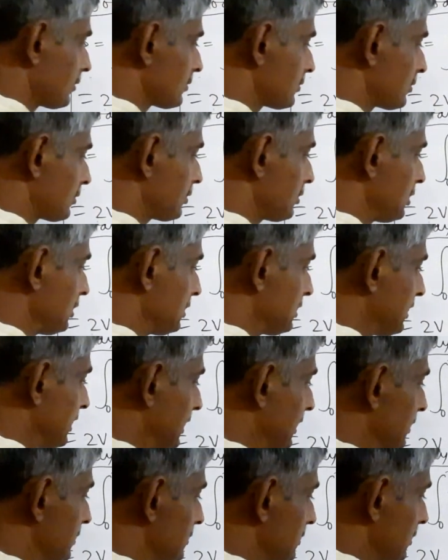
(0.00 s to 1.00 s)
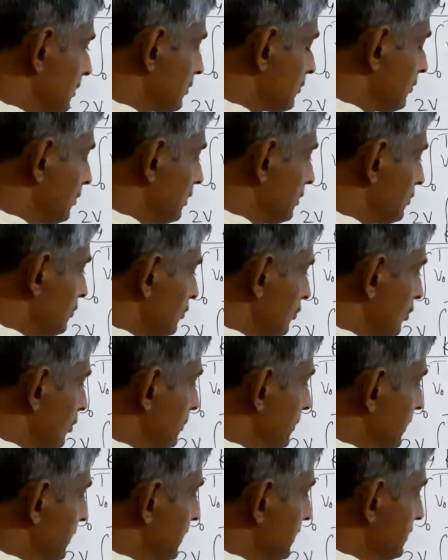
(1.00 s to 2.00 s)
So theta is equal to
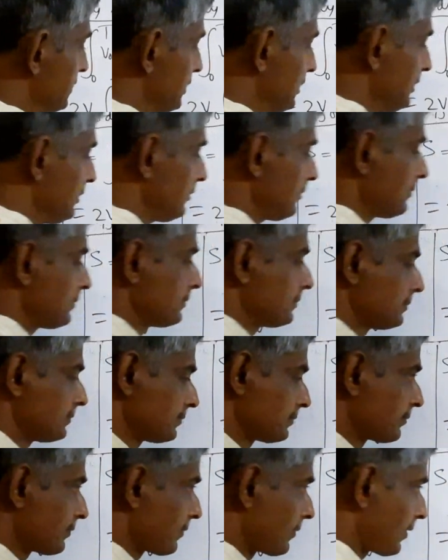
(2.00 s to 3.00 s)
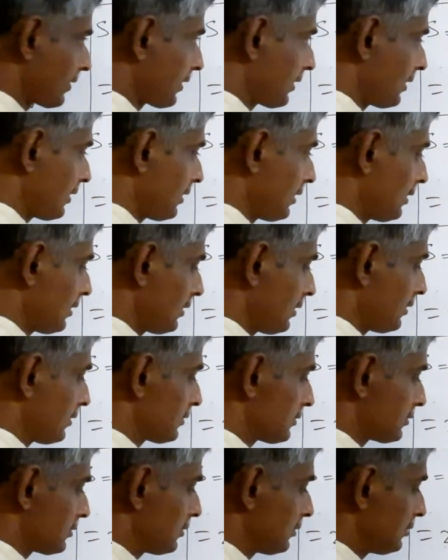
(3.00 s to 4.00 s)
omega t.
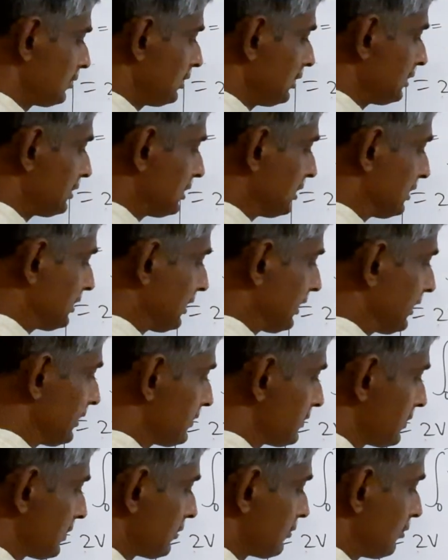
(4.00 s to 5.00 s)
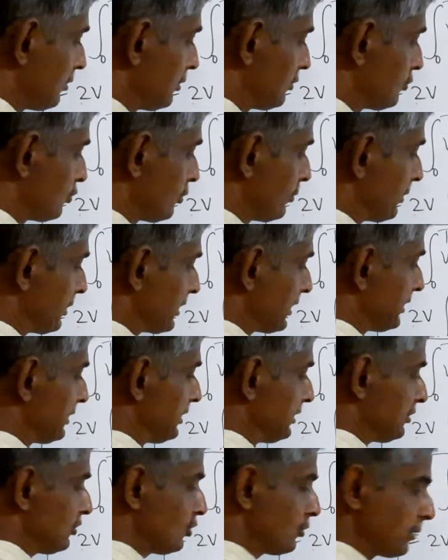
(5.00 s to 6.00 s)
So d theta is equal to omega
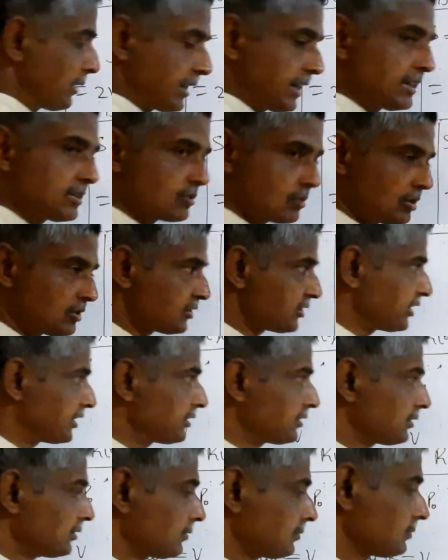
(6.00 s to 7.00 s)
dt. Omega is constant.